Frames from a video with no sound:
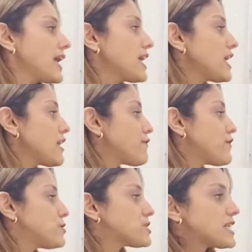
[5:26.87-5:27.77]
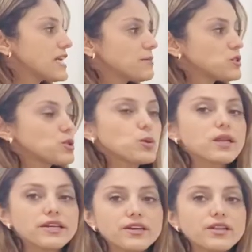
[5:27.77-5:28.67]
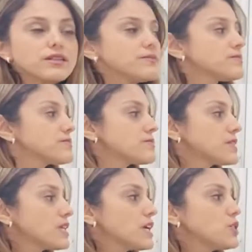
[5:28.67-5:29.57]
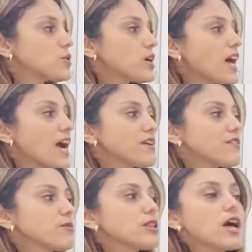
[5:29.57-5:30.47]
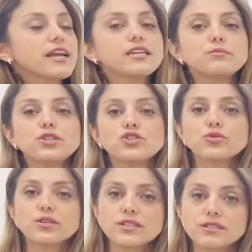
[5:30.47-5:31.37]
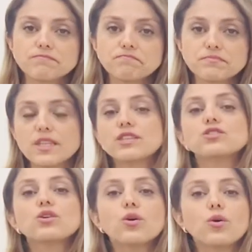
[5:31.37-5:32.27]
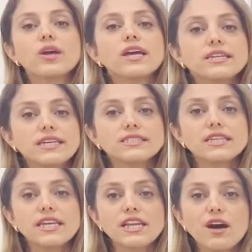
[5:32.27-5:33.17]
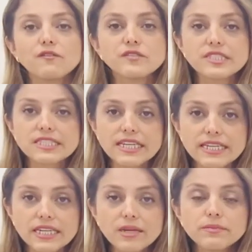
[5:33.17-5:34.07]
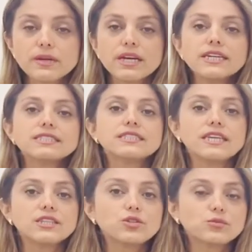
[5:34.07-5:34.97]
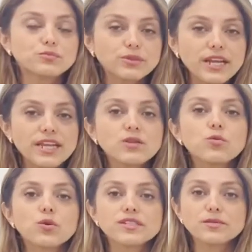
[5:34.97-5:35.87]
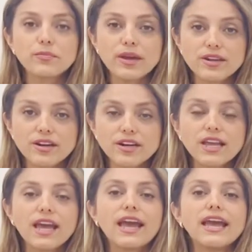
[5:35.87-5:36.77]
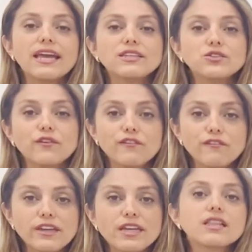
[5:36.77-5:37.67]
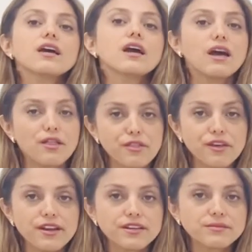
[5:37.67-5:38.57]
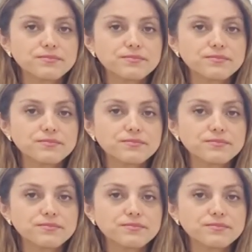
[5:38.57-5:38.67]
If you sleep too little, your life will likely be shorter. So get enough sleep, then your brain works better and you feel healthier.